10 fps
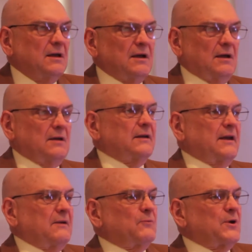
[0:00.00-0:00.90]
uh,
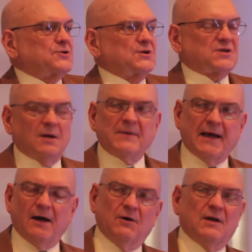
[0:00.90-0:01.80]
it, which is
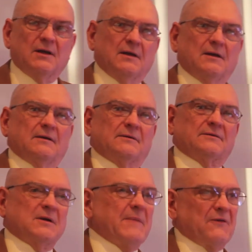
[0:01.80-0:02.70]
somehow,
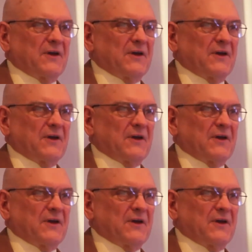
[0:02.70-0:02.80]
somehow